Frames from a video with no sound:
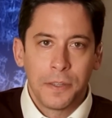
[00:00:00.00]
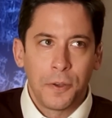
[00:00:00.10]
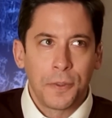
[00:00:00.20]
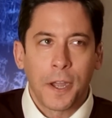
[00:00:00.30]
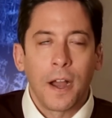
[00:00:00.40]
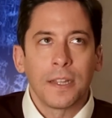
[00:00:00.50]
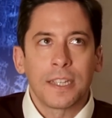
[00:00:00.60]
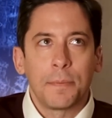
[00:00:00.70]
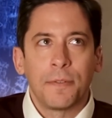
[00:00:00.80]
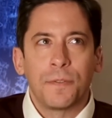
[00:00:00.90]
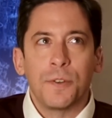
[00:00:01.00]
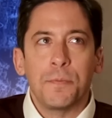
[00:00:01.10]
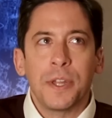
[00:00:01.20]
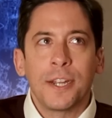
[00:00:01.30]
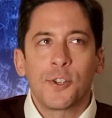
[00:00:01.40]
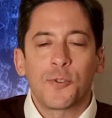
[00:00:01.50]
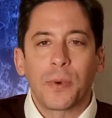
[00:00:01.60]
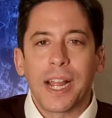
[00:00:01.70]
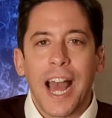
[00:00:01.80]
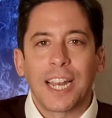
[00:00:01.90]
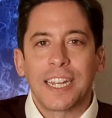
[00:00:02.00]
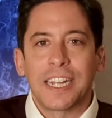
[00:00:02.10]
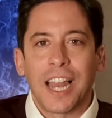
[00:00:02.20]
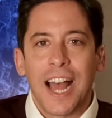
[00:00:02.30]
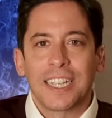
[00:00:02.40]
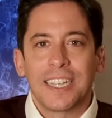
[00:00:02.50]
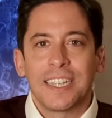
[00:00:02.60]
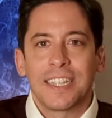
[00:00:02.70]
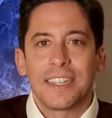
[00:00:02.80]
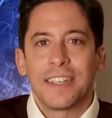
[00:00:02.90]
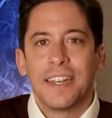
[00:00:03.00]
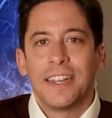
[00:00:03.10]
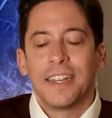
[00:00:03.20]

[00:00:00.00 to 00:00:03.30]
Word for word: The, the concept of diminished reality glasses,